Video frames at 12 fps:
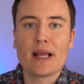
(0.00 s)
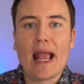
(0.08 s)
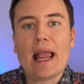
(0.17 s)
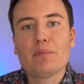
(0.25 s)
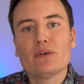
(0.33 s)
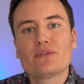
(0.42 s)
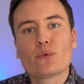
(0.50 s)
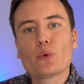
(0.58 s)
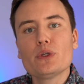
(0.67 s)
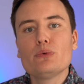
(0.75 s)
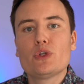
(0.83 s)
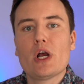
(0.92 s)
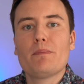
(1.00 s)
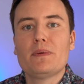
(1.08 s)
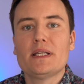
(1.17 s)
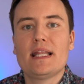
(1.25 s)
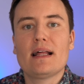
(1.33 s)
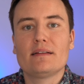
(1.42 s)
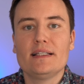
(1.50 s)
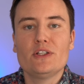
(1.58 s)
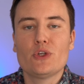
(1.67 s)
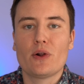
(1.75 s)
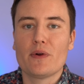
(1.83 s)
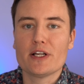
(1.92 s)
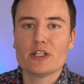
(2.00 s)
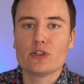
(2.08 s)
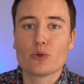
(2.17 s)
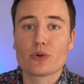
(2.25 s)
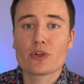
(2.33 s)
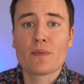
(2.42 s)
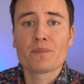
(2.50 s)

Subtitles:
And before you jump into that lead generation source,